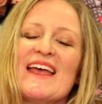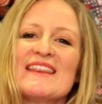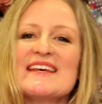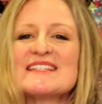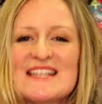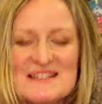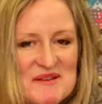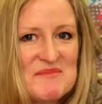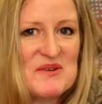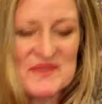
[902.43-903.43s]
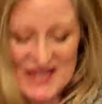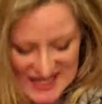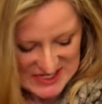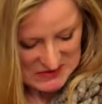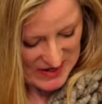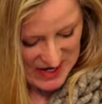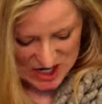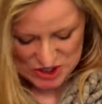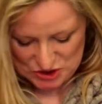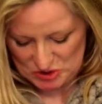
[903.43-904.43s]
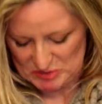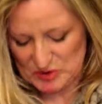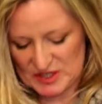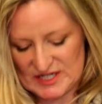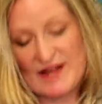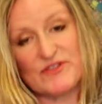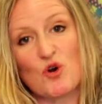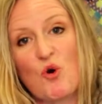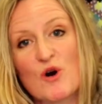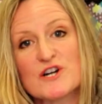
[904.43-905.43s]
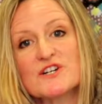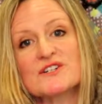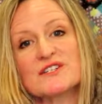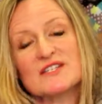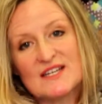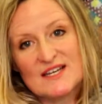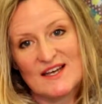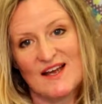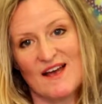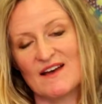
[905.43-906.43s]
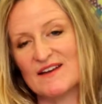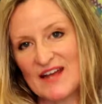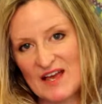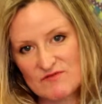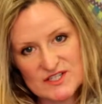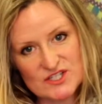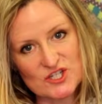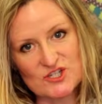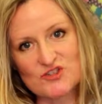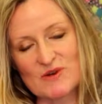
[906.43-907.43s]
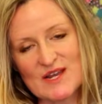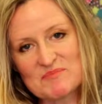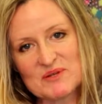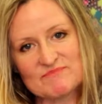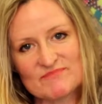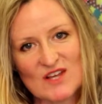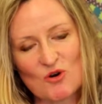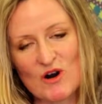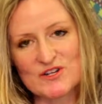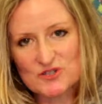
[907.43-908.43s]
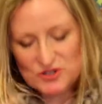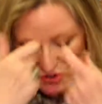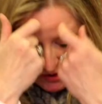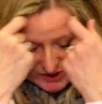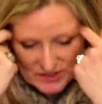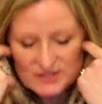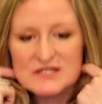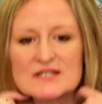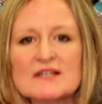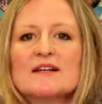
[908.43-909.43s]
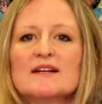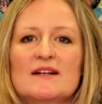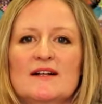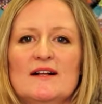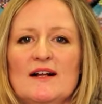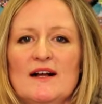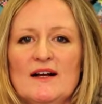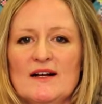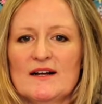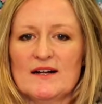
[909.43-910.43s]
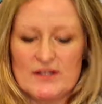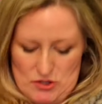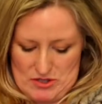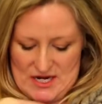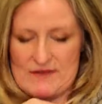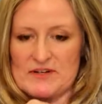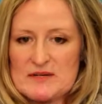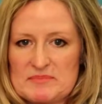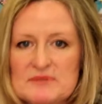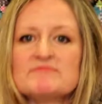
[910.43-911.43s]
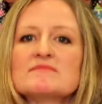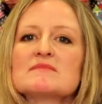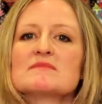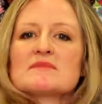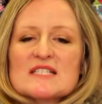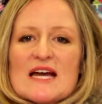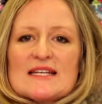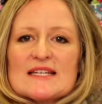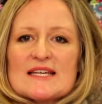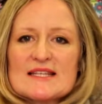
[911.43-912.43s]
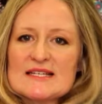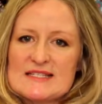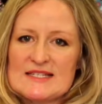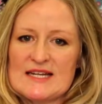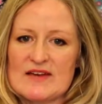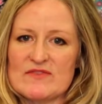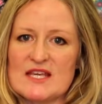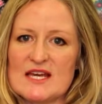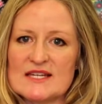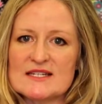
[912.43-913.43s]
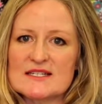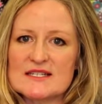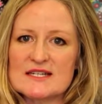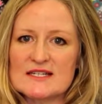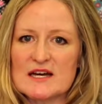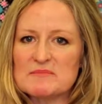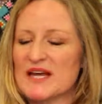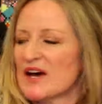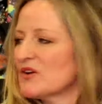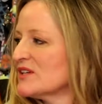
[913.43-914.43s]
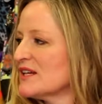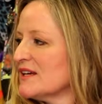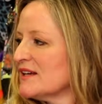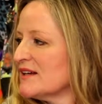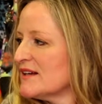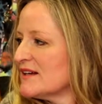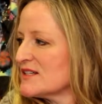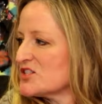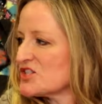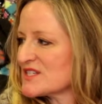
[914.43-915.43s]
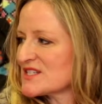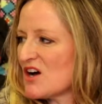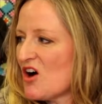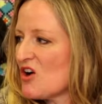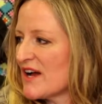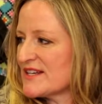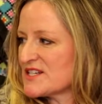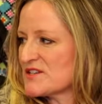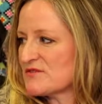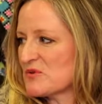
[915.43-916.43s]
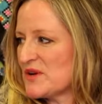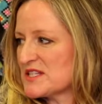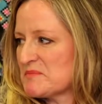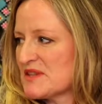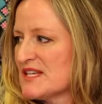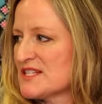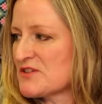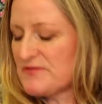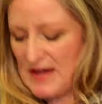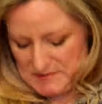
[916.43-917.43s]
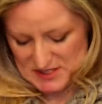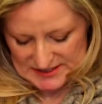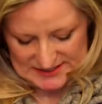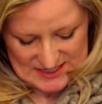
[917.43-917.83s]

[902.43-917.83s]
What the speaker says: This can be moved anywhere. You could put it on the corners and have this just drape across your shoulders. You could have it up tight like this and have the ends come down. Just all kinds of different ways. But these are fabulous.